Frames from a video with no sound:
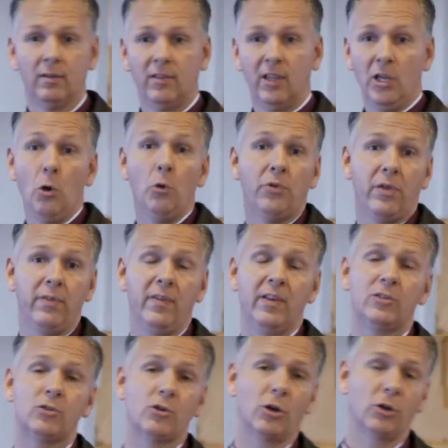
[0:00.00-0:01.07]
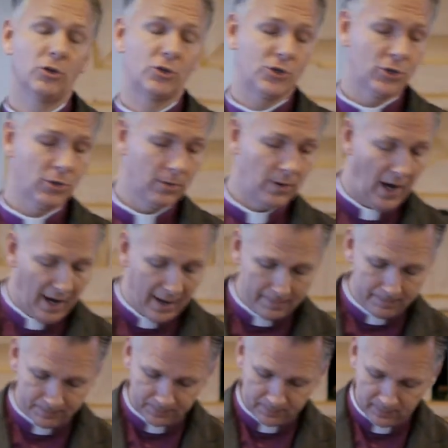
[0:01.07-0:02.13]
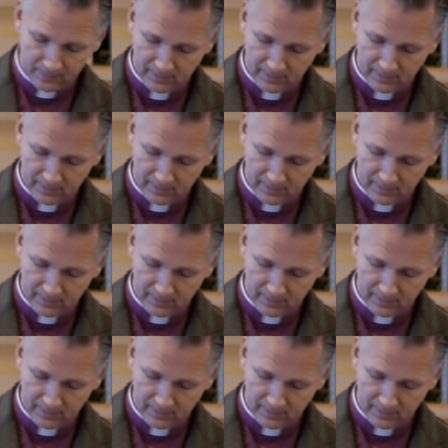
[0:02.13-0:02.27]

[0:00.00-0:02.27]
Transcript: the youth in this church um,